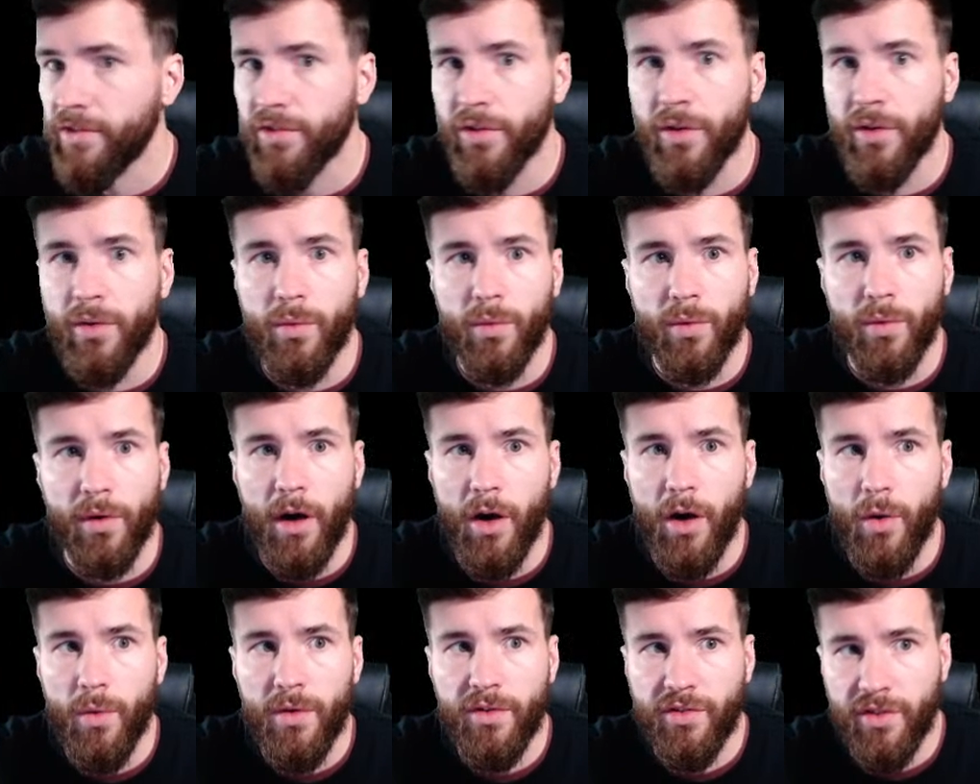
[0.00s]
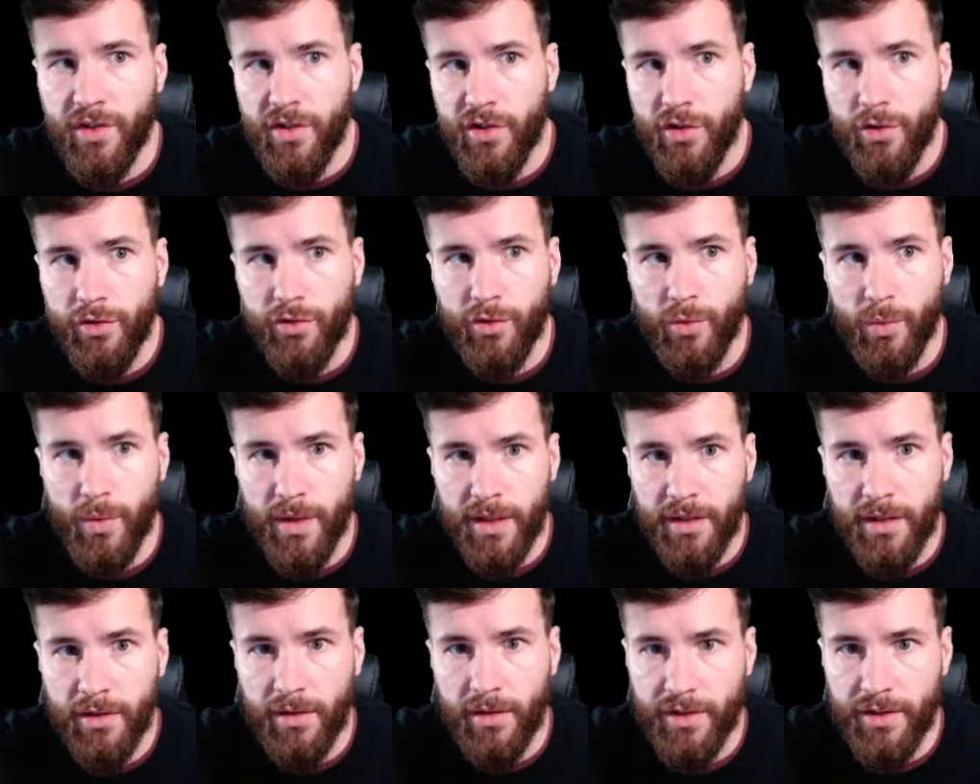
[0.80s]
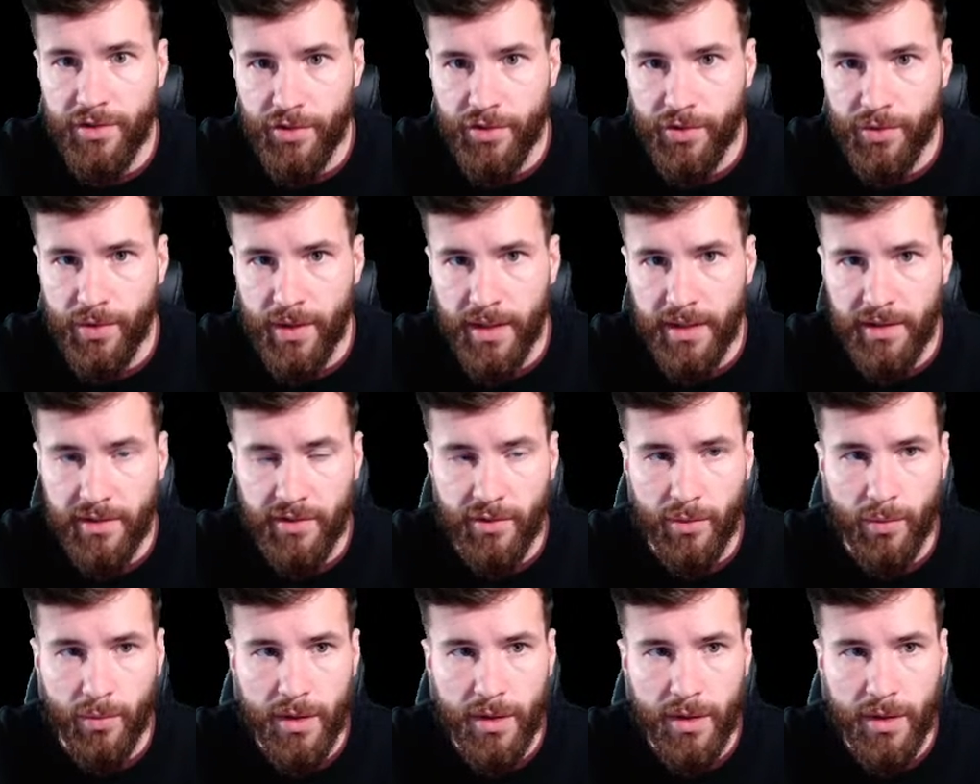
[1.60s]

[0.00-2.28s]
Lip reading: So we're always going to use real interest rates.